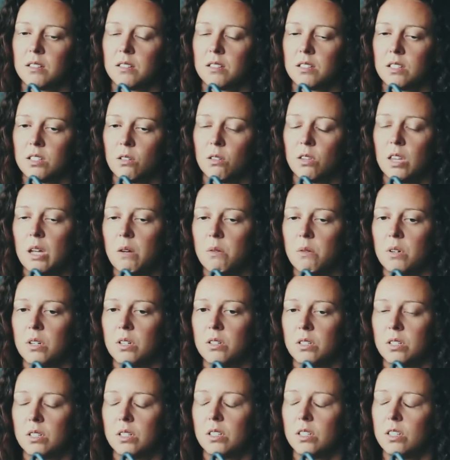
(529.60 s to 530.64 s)
so they would
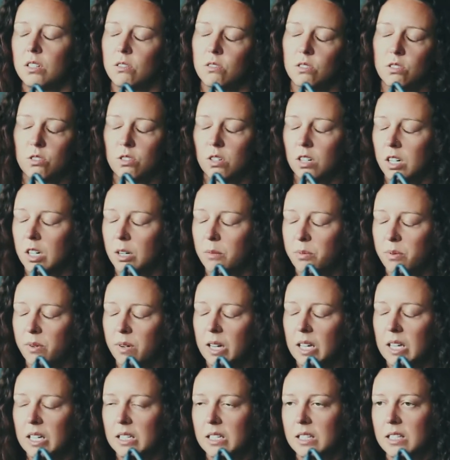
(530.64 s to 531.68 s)
use trigger
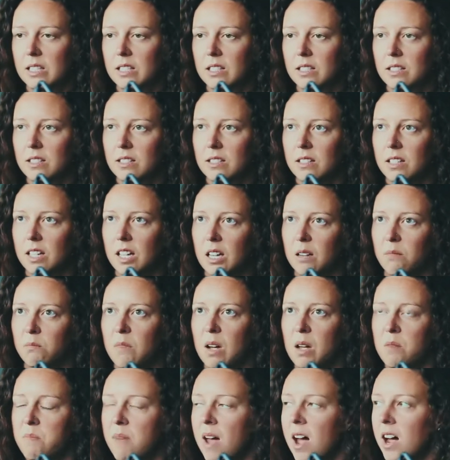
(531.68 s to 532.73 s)
points in
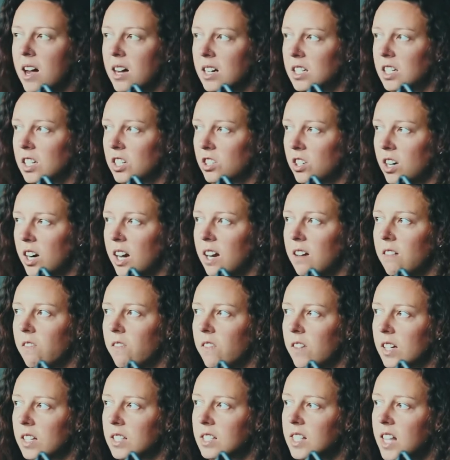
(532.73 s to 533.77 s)
my back to try and
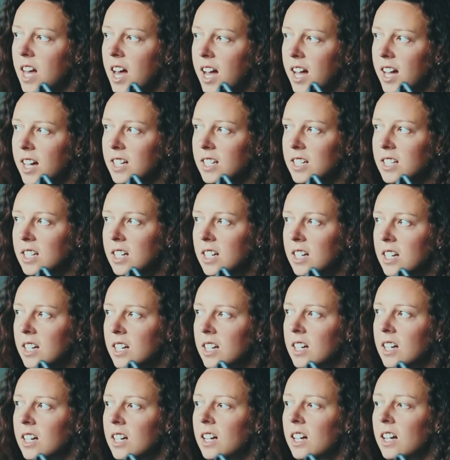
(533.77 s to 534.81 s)
fix that.
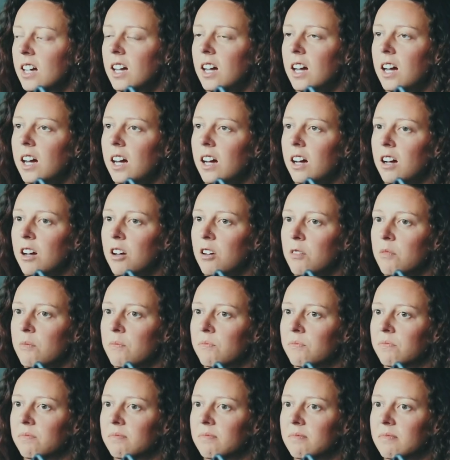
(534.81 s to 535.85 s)

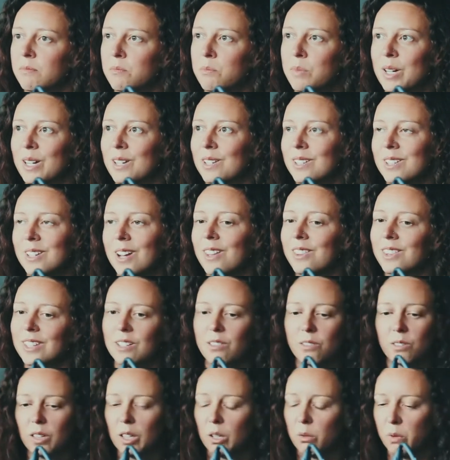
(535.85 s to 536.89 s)
But
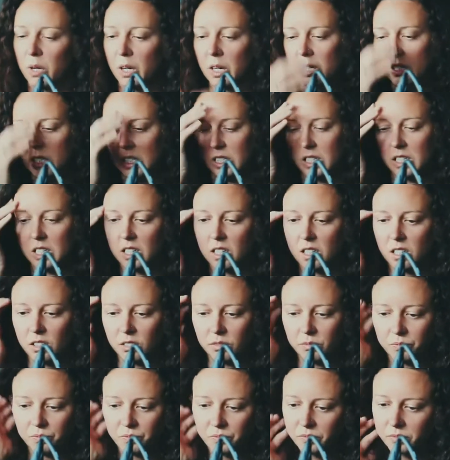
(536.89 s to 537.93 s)
nothing really worked
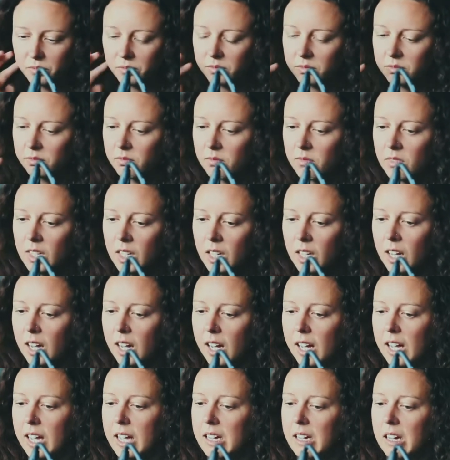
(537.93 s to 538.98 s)
until
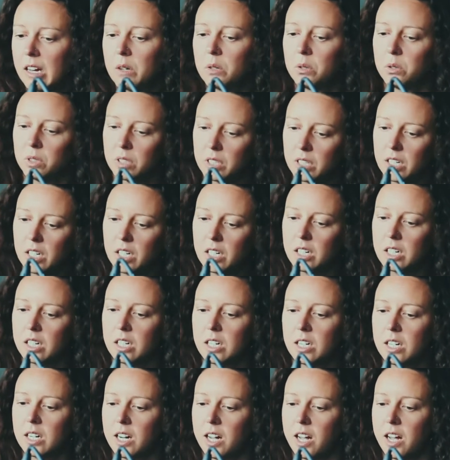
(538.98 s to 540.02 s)
I got older.
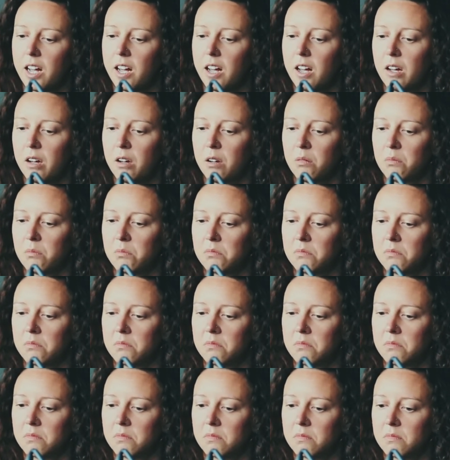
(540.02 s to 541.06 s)

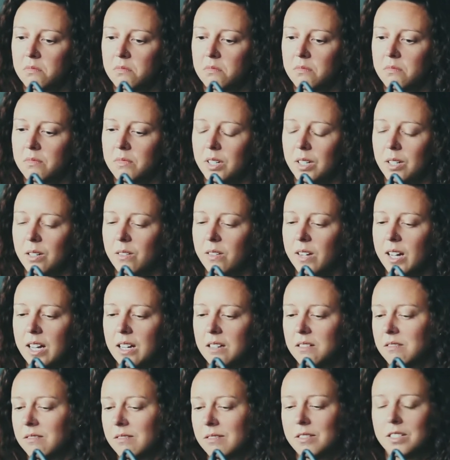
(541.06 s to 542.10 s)

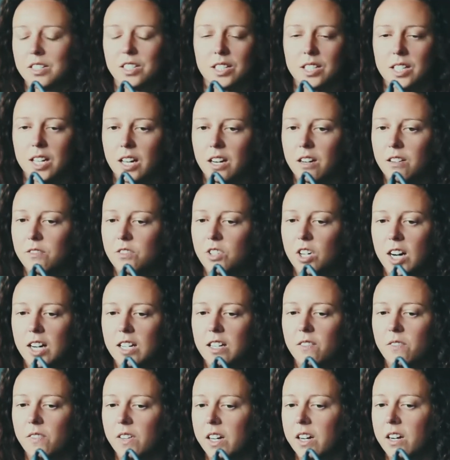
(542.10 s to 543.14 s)
I just kind of tried
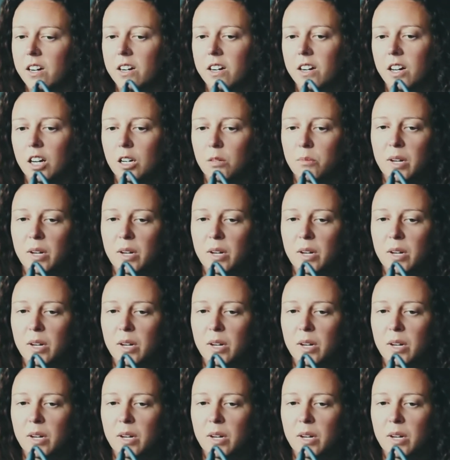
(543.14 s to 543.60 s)
to figure it out on my